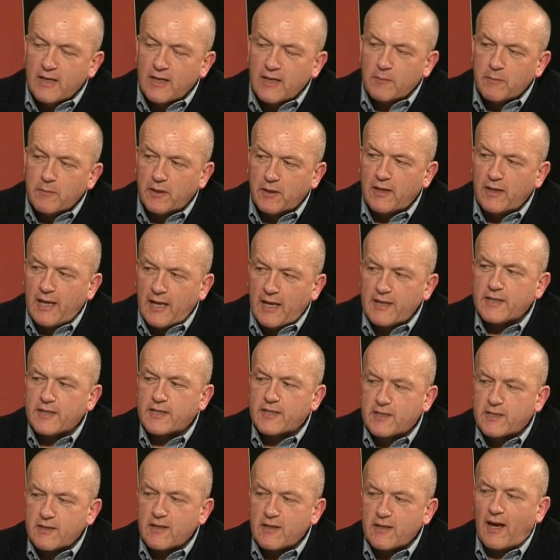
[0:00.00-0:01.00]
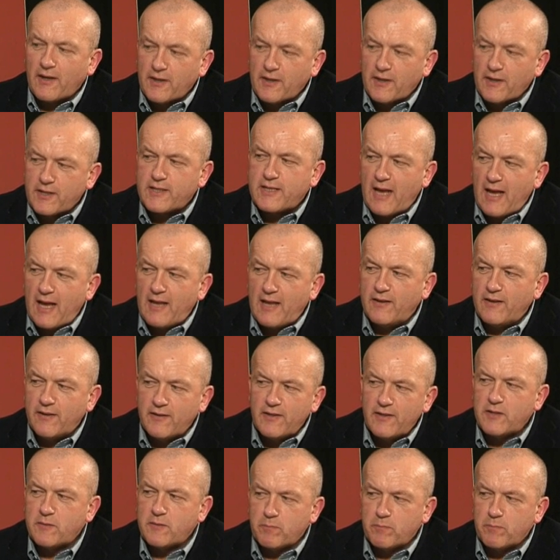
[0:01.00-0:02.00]
But let us understand that
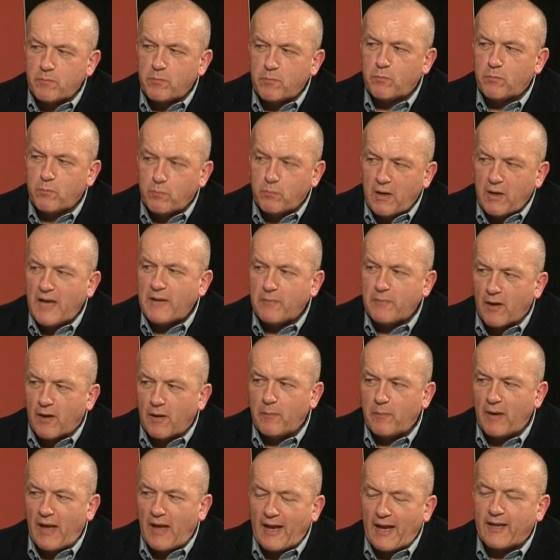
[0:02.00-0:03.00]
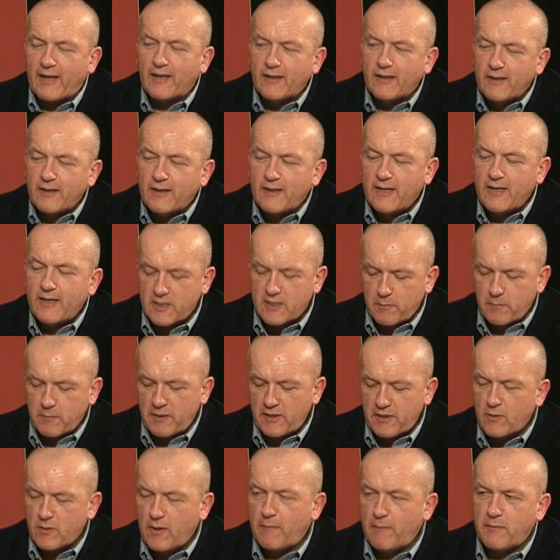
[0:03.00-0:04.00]
this play by black is a
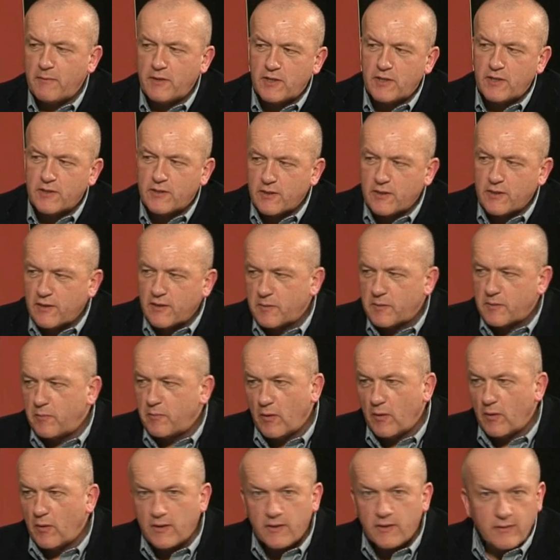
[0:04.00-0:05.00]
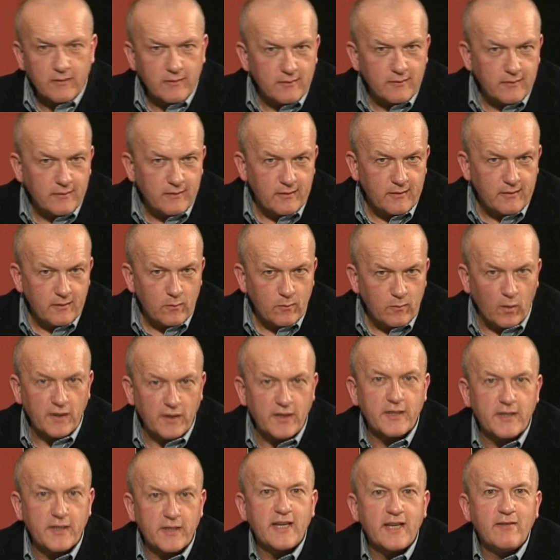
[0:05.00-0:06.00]
bit too ambitious at this point. White
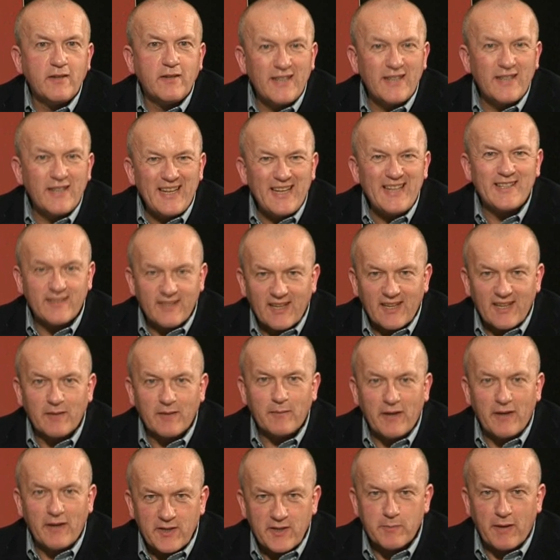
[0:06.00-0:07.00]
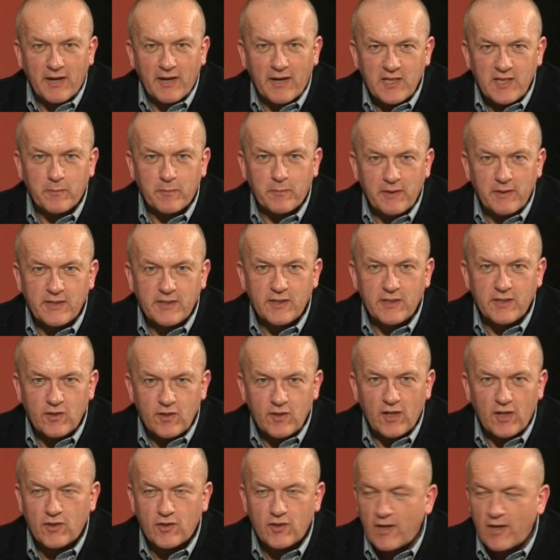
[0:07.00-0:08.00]
doesn't even need to think about his major pieces
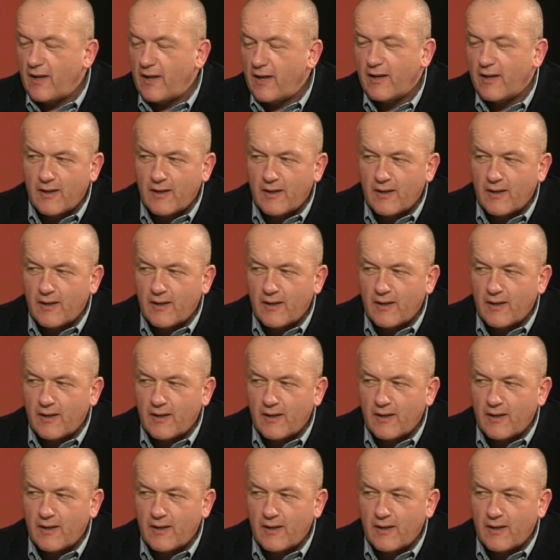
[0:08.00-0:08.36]
just yet.